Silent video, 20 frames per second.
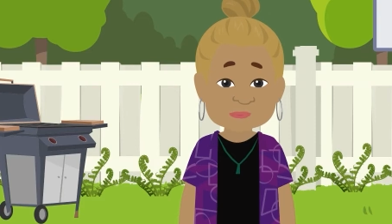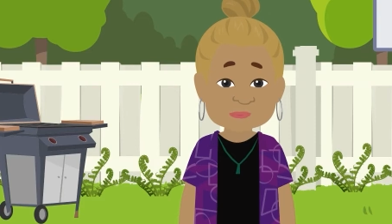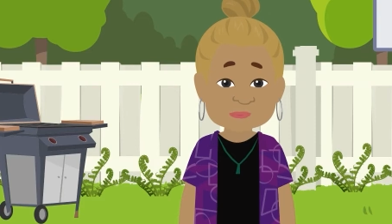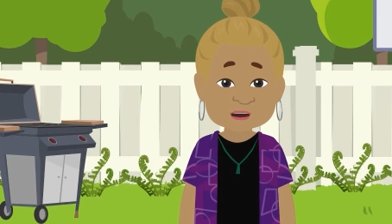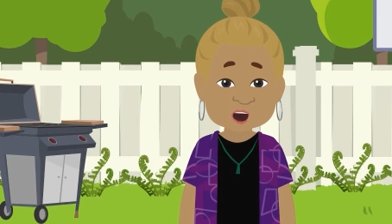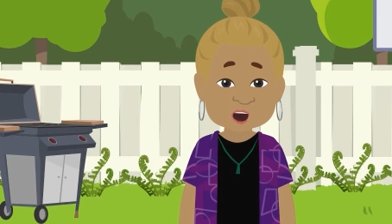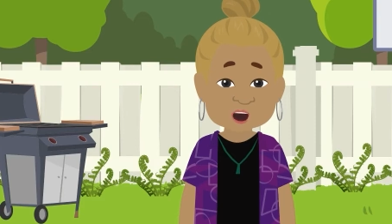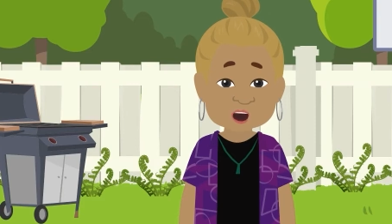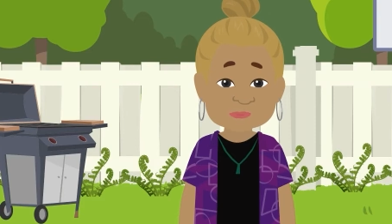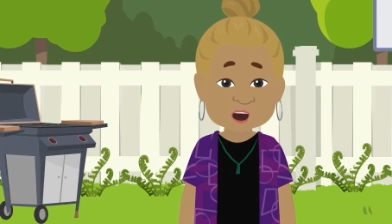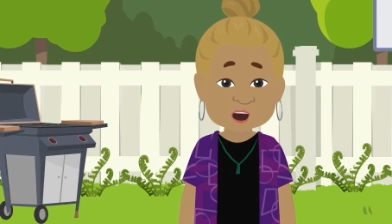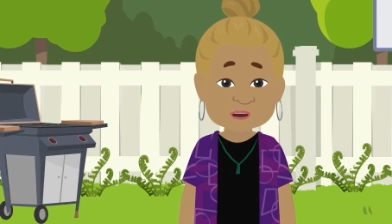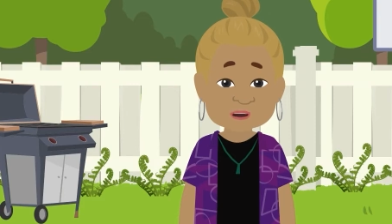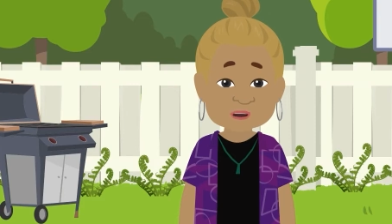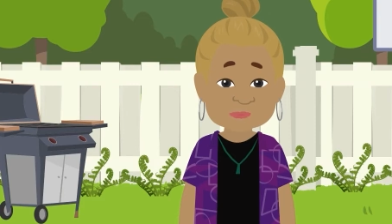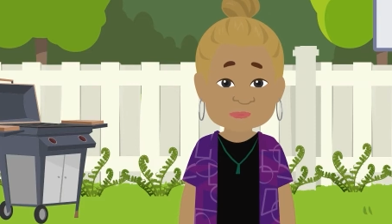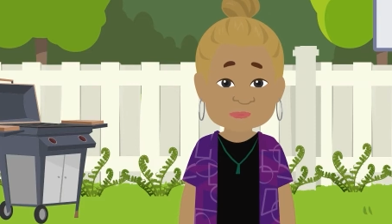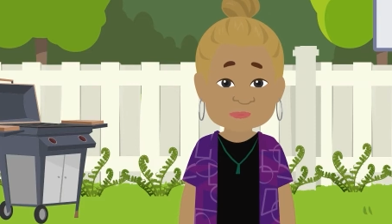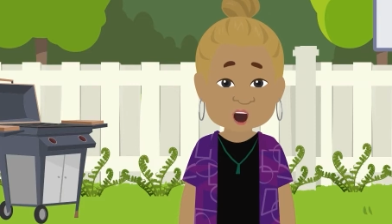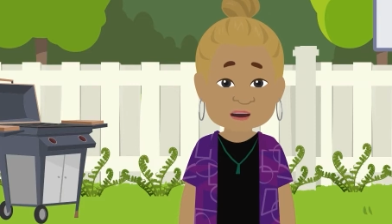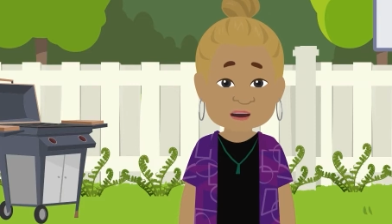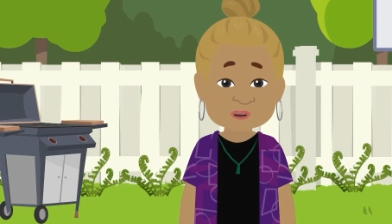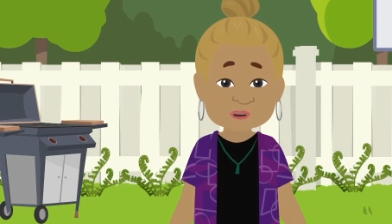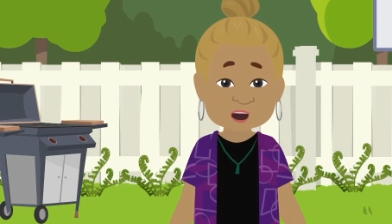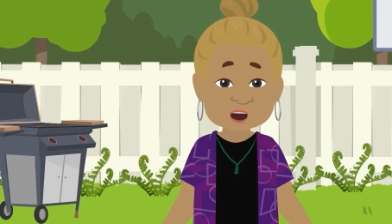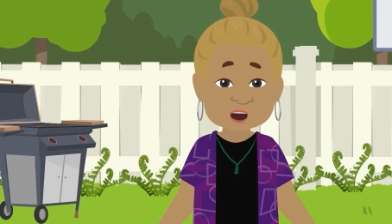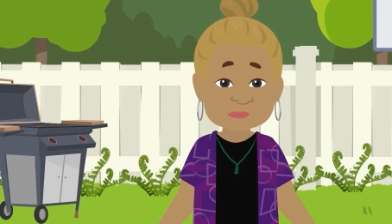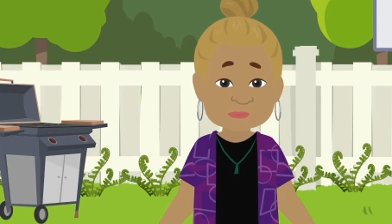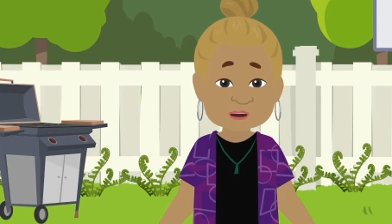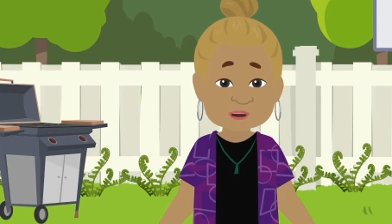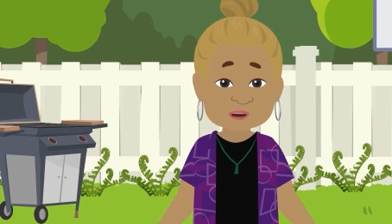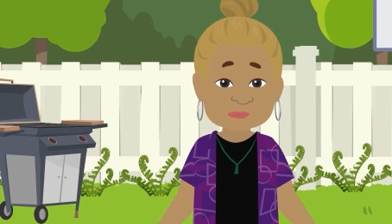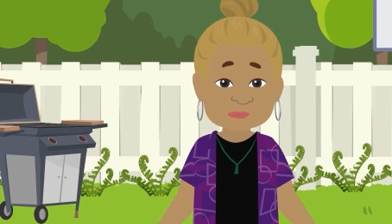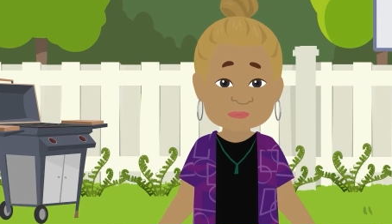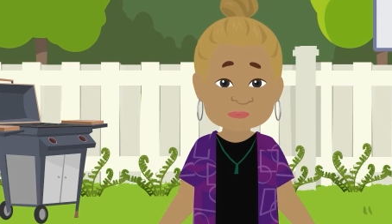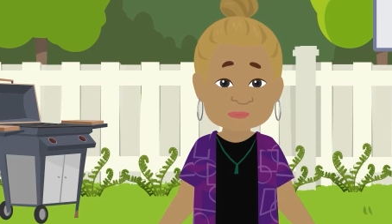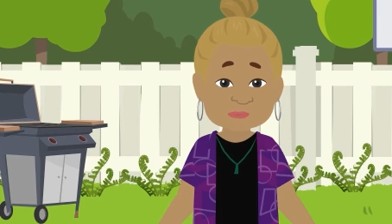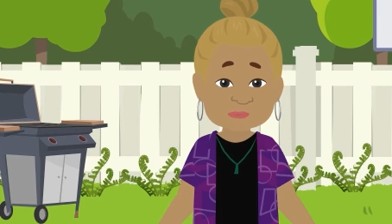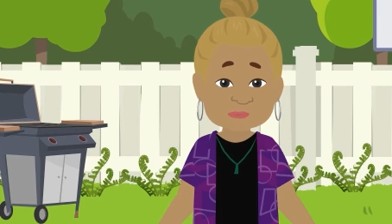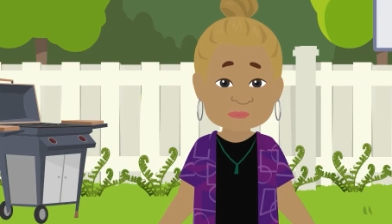I like doing controlled breathing,
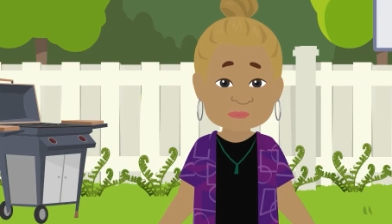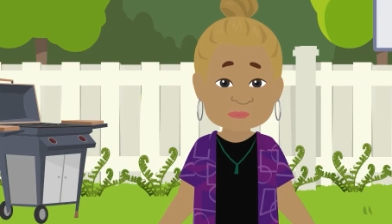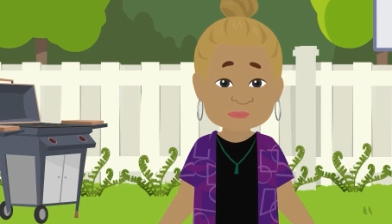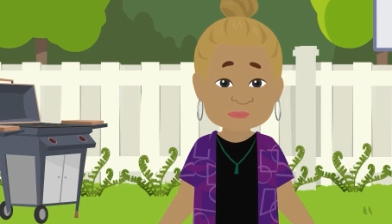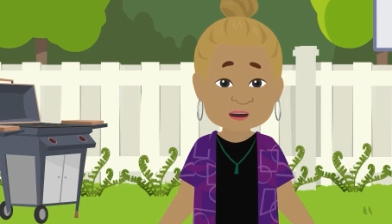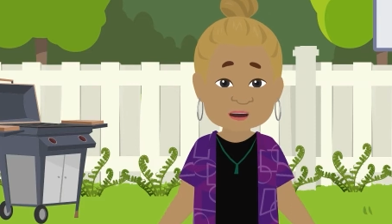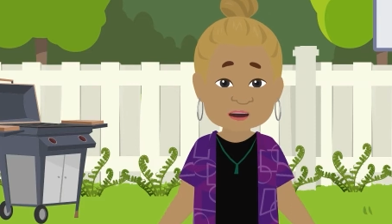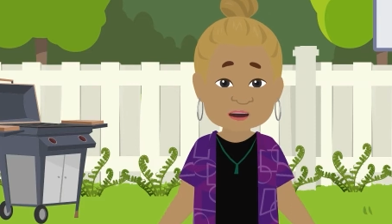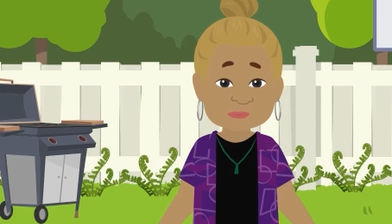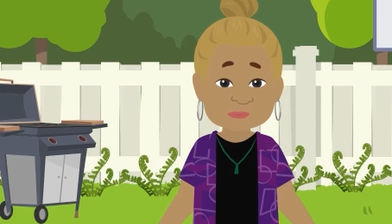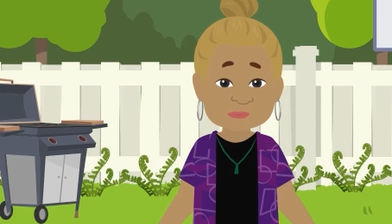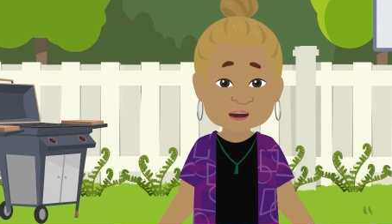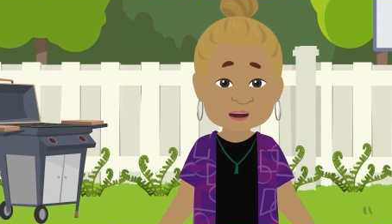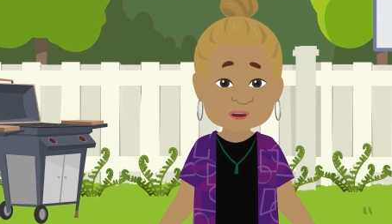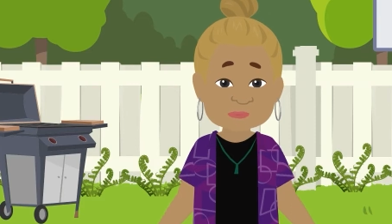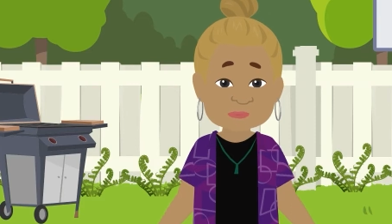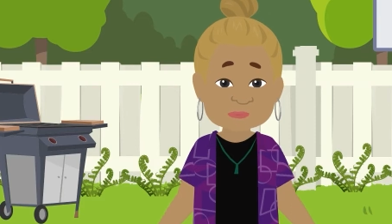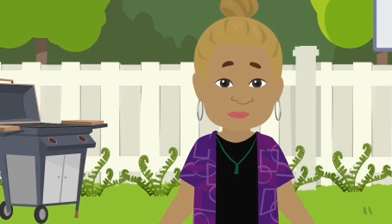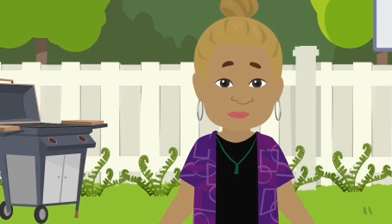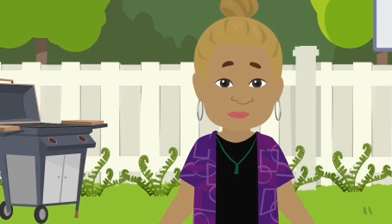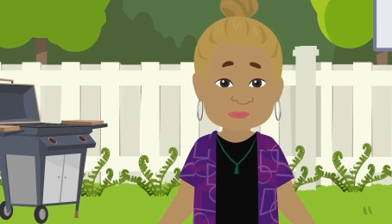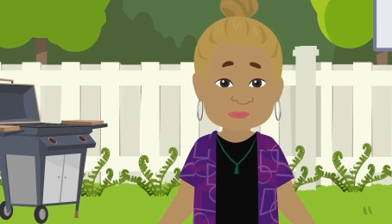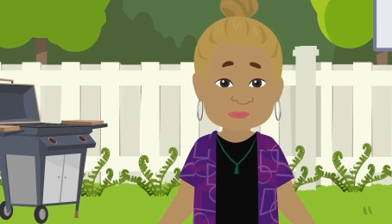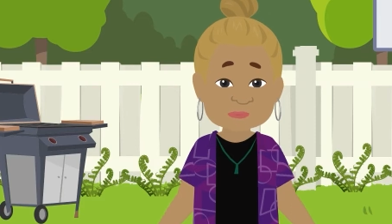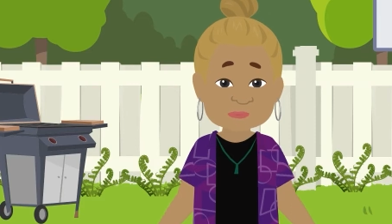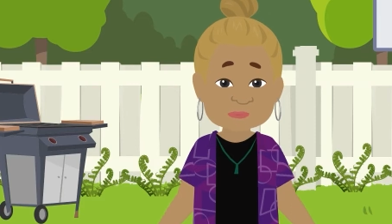like this.